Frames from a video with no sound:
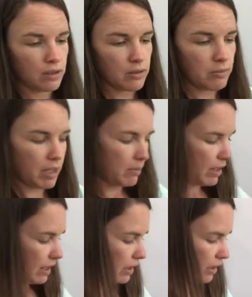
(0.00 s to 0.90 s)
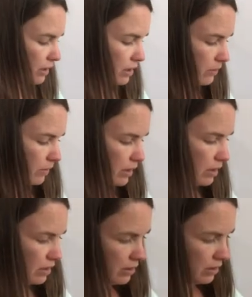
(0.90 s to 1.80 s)
Maybe I cut this
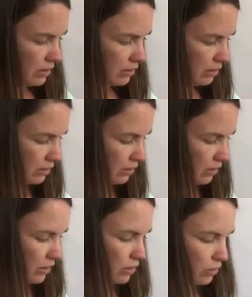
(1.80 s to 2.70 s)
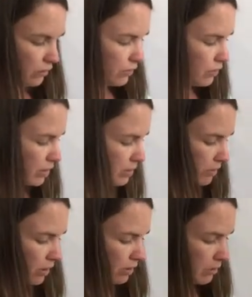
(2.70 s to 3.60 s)
one into a few
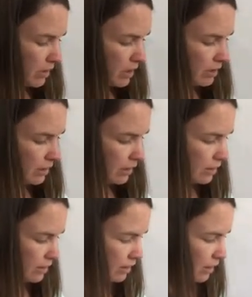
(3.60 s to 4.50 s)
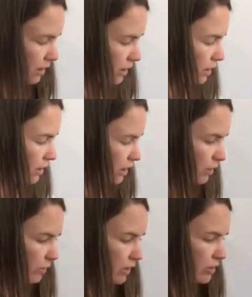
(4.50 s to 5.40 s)
smaller pieces,
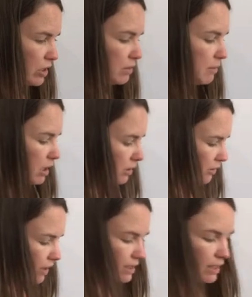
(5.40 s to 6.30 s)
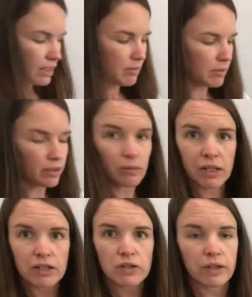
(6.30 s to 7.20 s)
and when they're smaller, they stand up a little
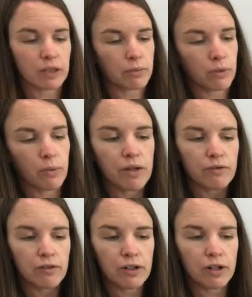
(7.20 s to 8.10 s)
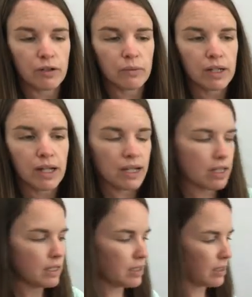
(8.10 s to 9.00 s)
better. So I could put one foot on one end,